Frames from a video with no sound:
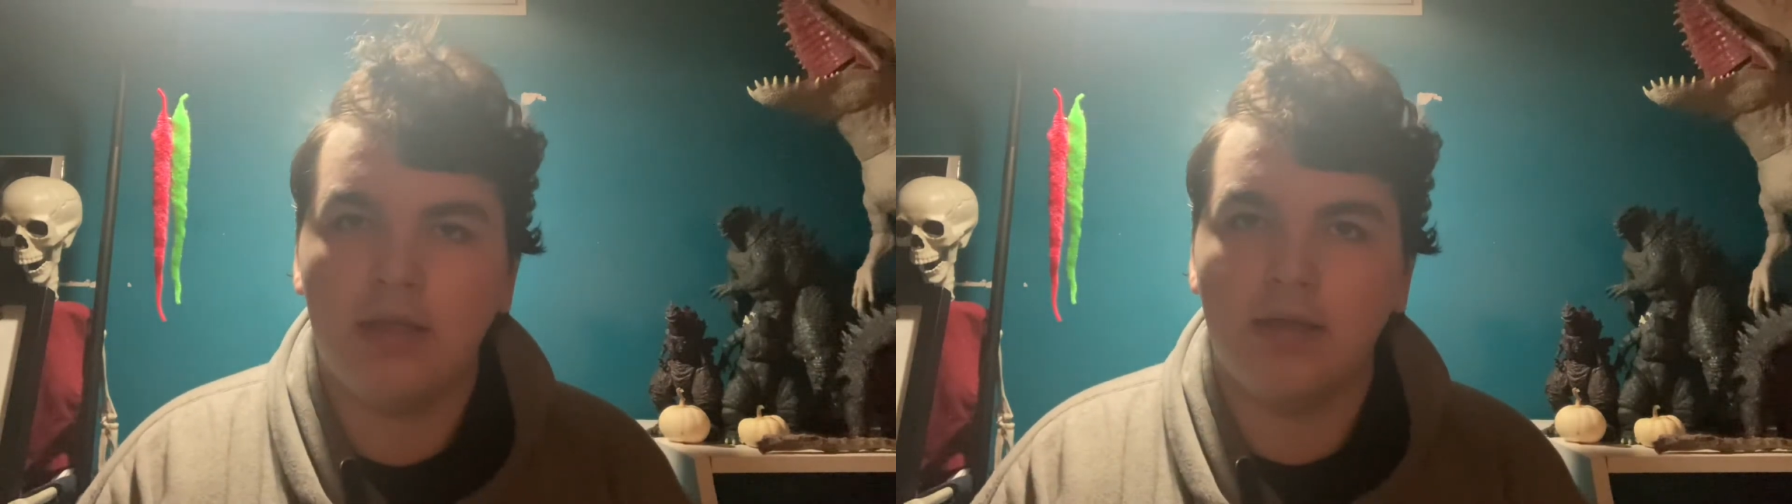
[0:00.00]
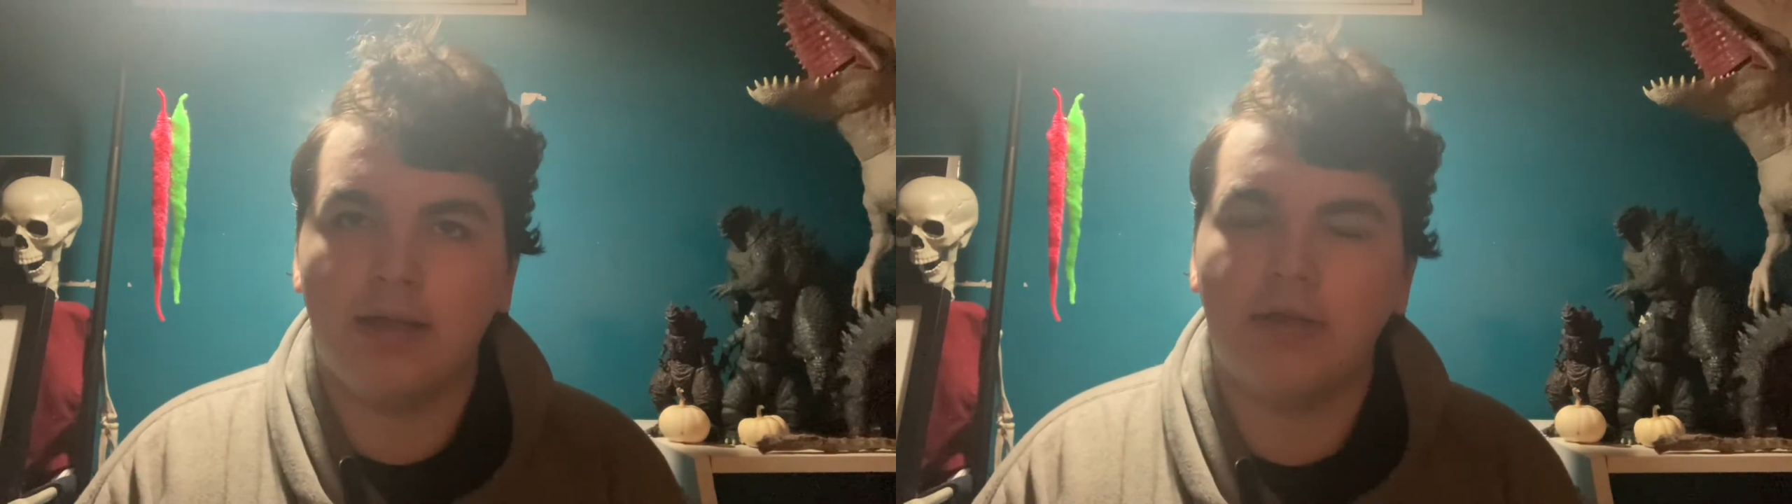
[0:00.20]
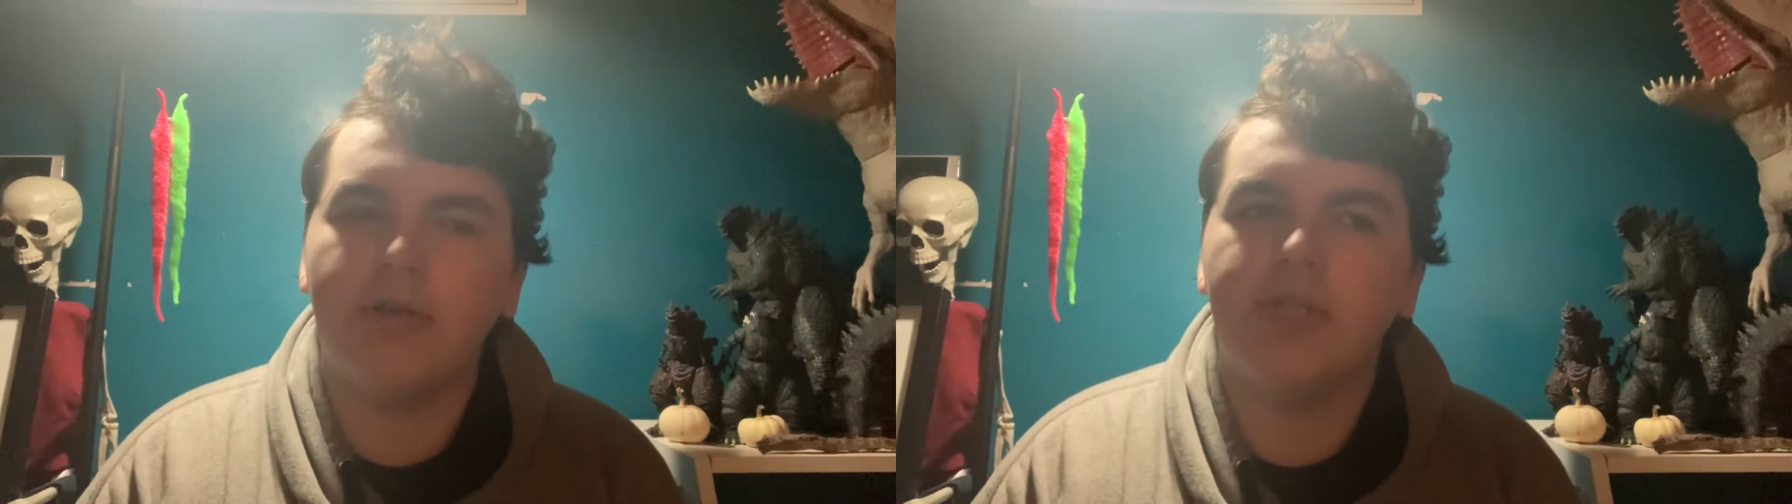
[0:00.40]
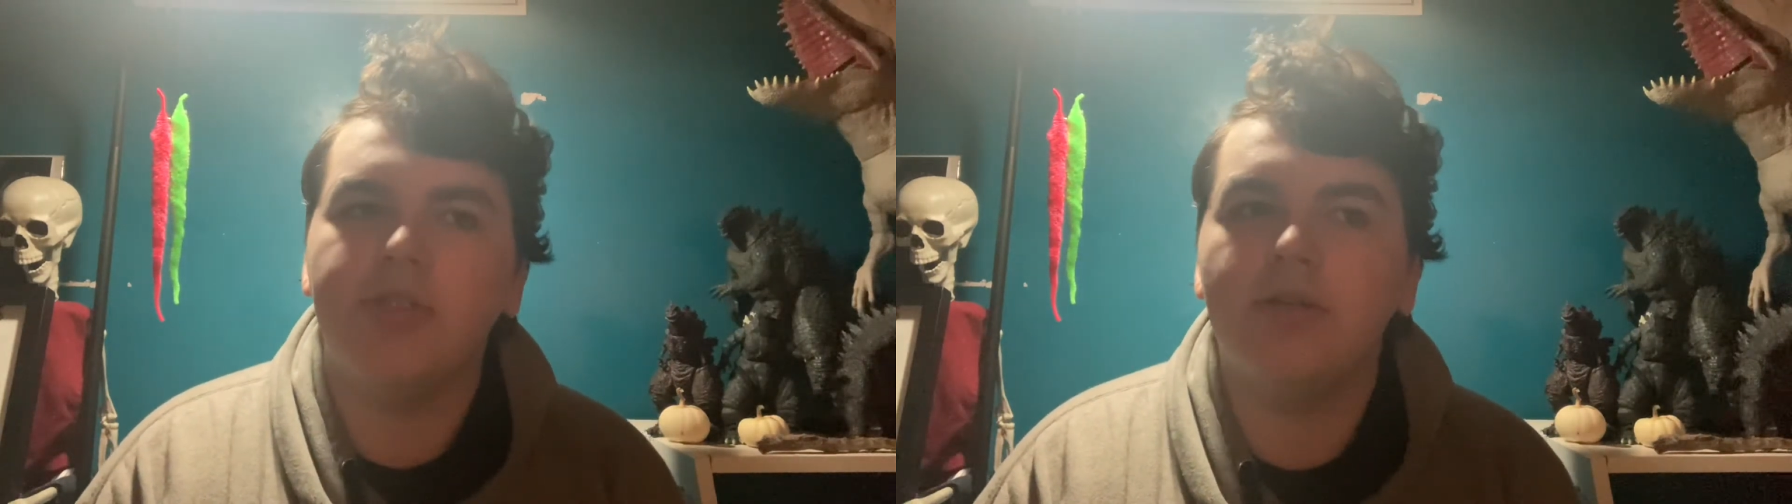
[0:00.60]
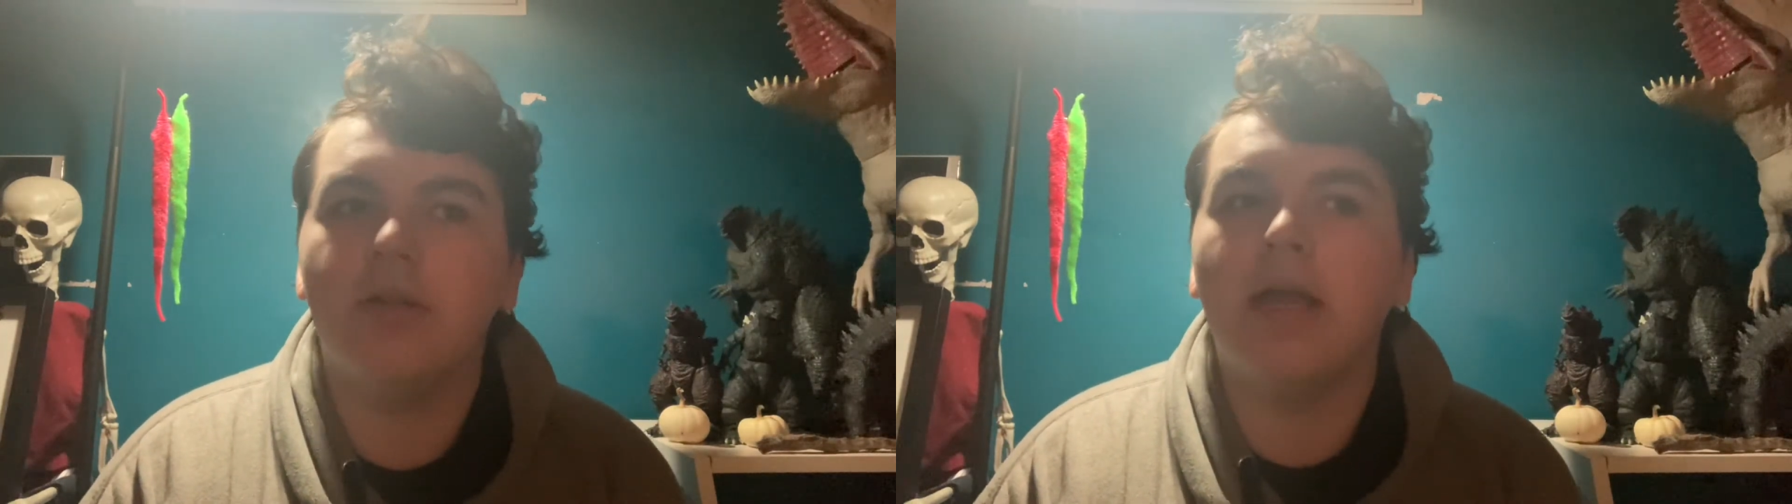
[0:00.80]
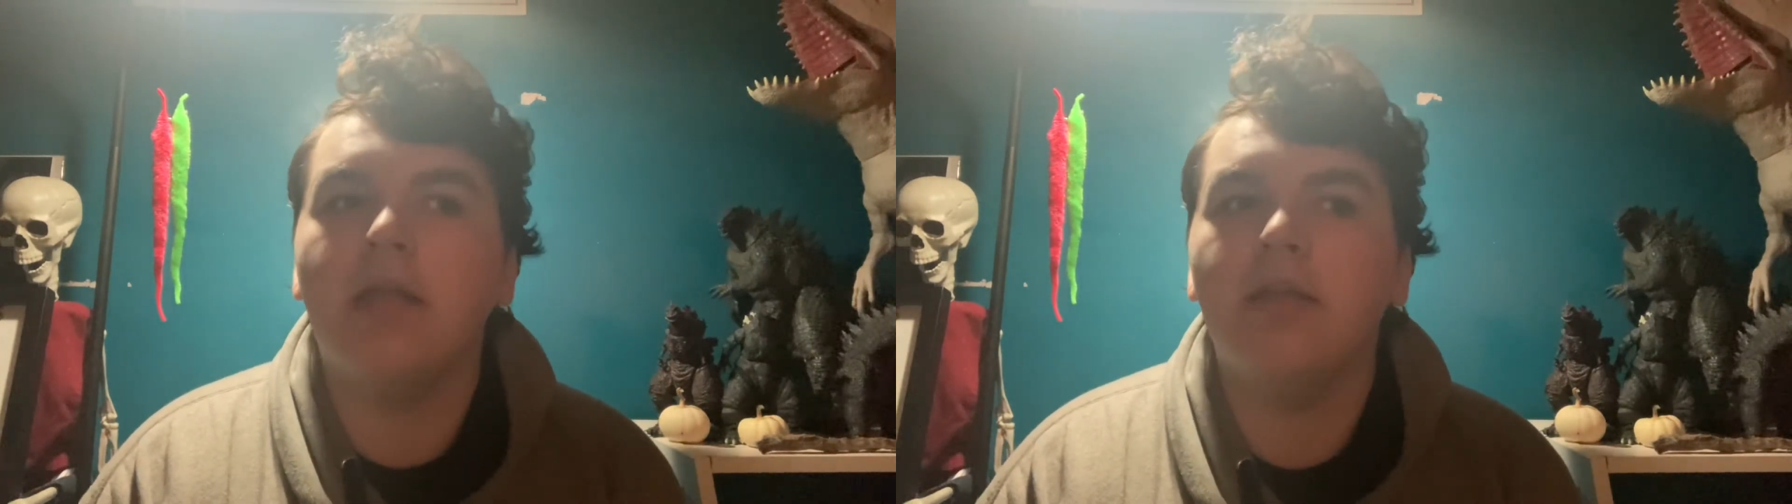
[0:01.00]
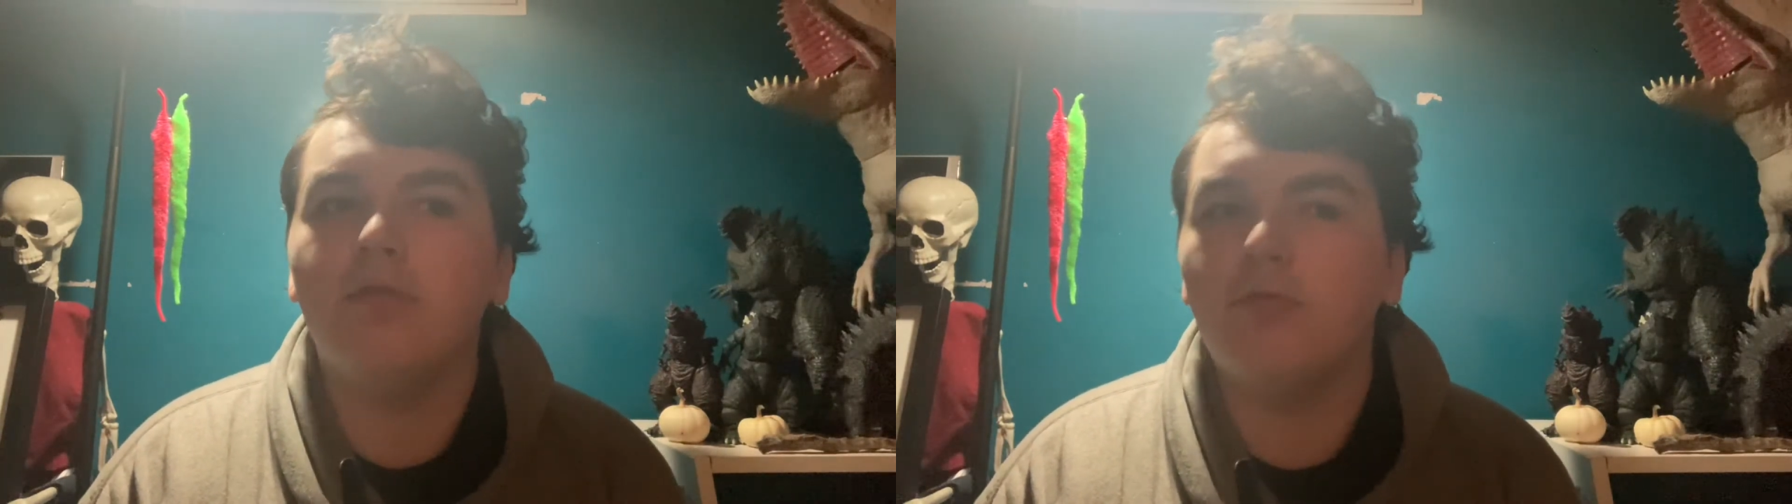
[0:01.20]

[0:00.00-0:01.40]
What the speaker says: I know I